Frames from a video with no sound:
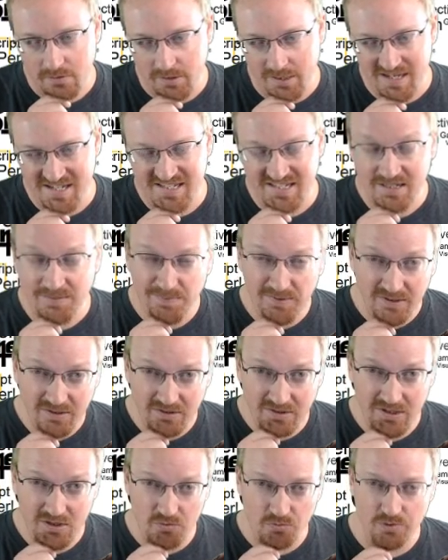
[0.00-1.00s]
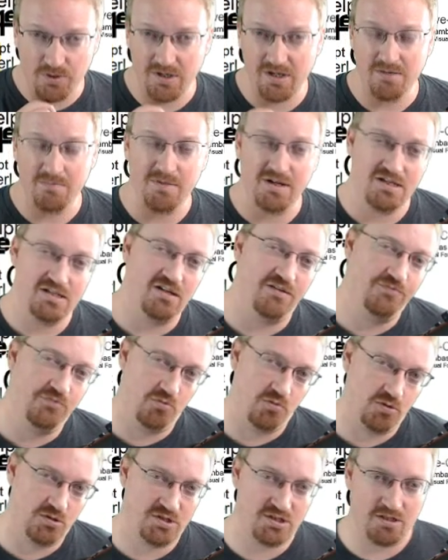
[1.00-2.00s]
I typically orient myself
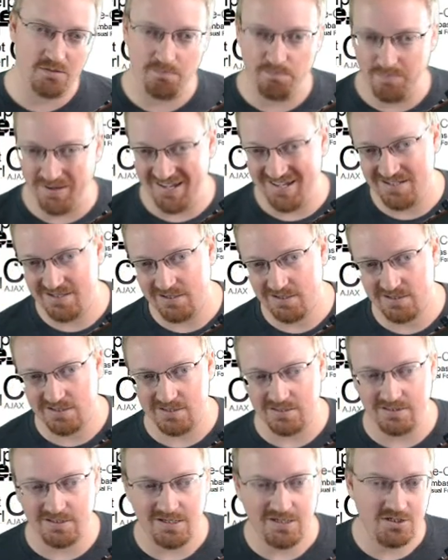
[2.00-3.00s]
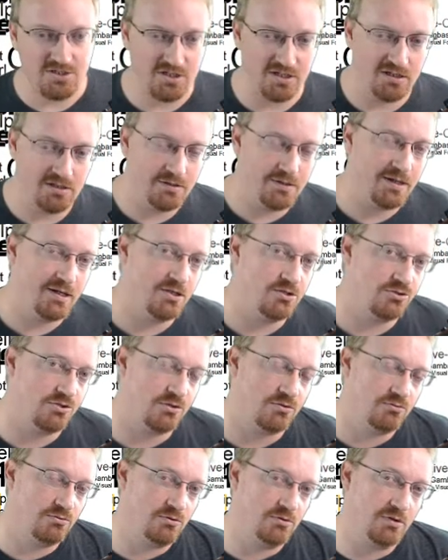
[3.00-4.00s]
towards the basics and teaching like
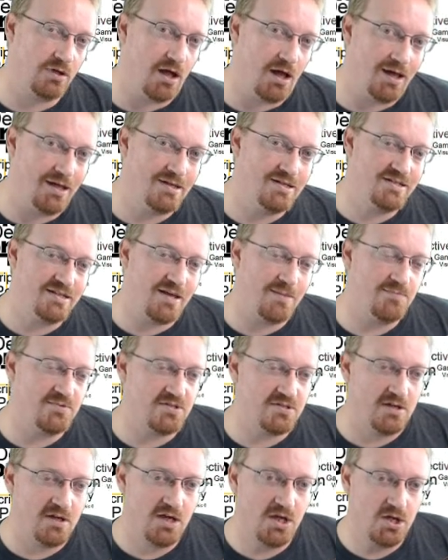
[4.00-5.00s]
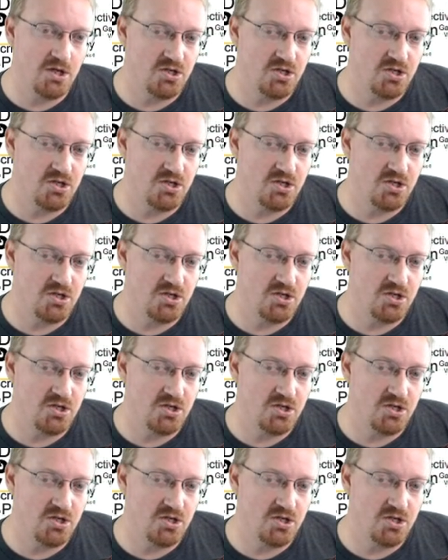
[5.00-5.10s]
general concepts,